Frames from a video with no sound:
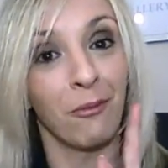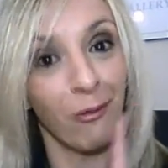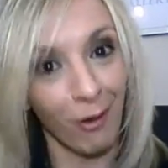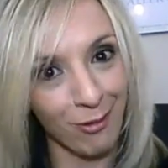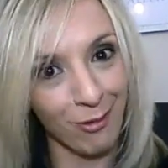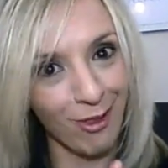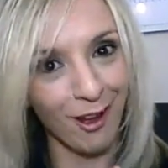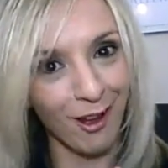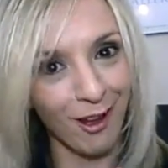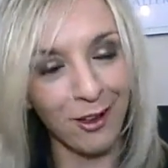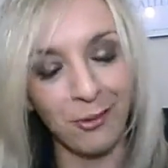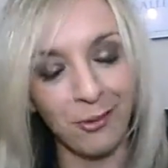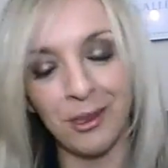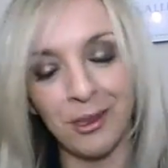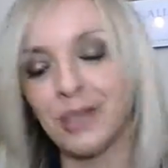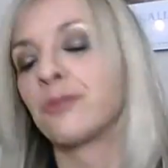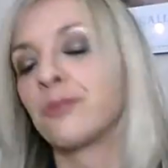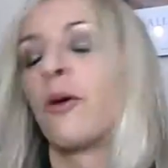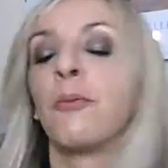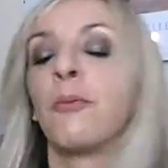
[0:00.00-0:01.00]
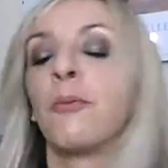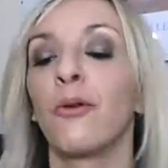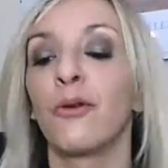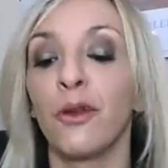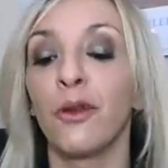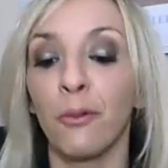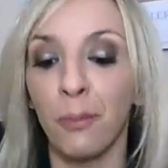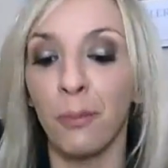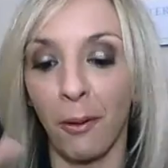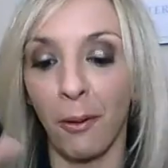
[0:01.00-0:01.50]
I won't tell you which one, but
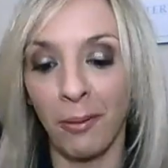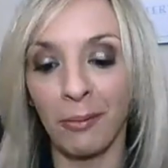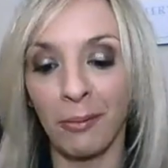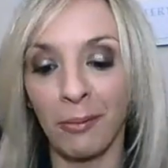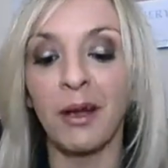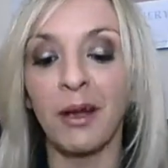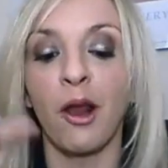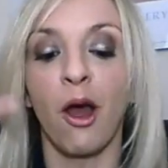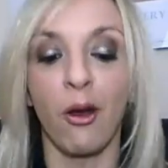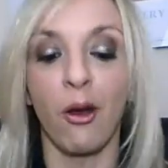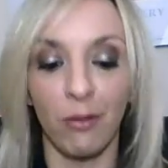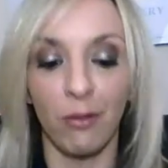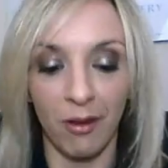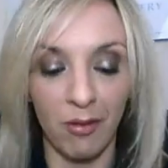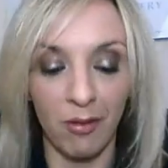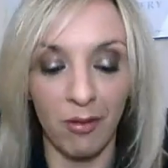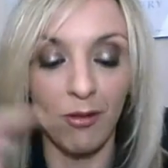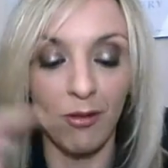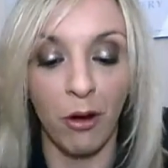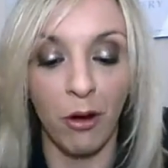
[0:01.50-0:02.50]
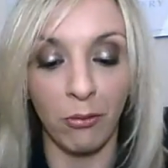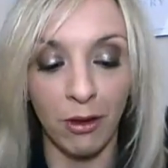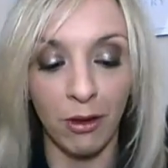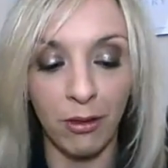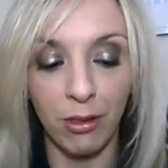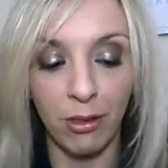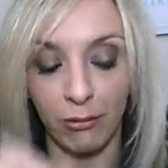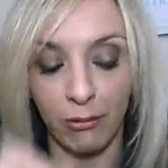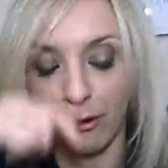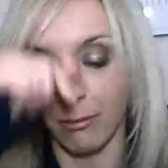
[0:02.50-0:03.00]
you'll probably know that's
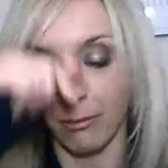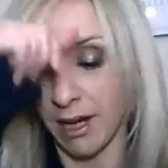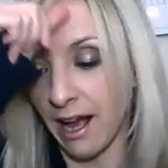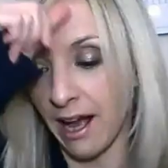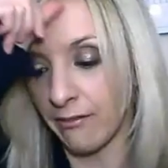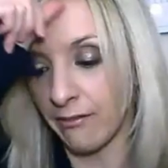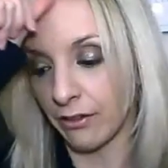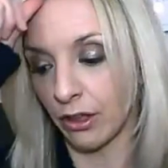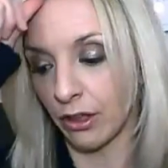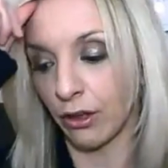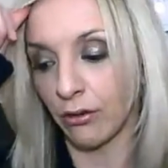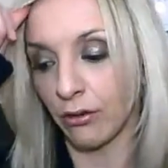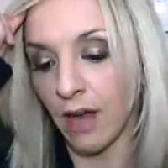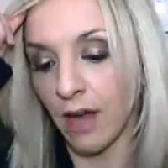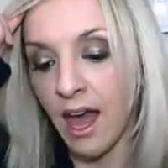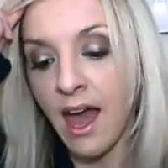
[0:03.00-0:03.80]
scrolling through and having a look.